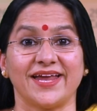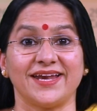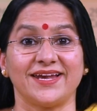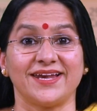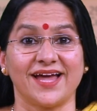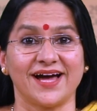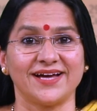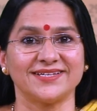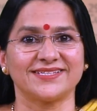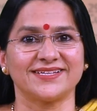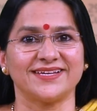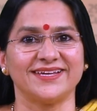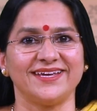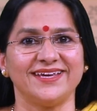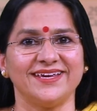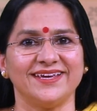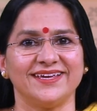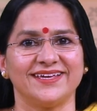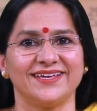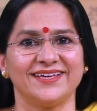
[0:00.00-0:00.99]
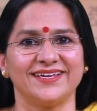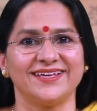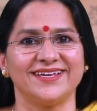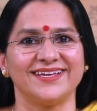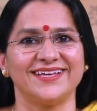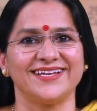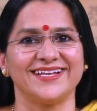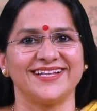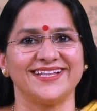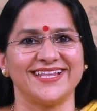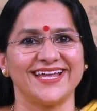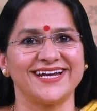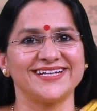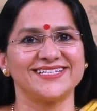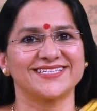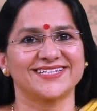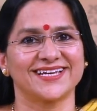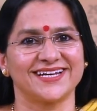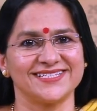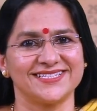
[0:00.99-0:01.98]
And lastly, let
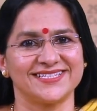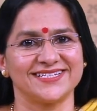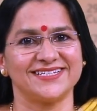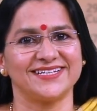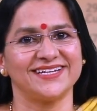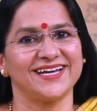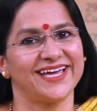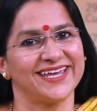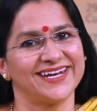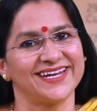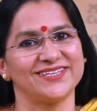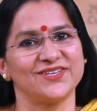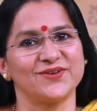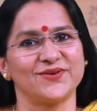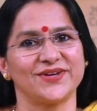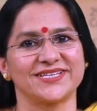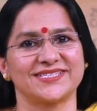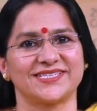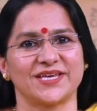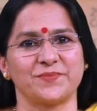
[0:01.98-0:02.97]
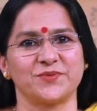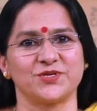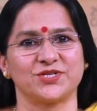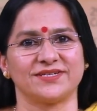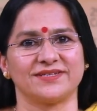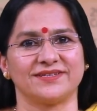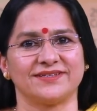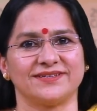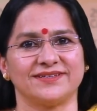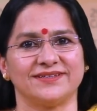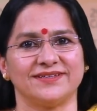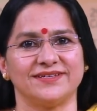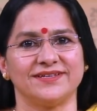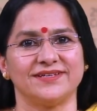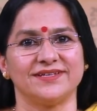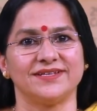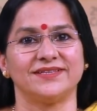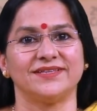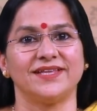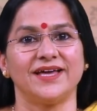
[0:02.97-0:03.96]
us consider another exception,
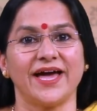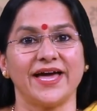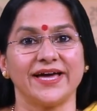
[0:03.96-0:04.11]
the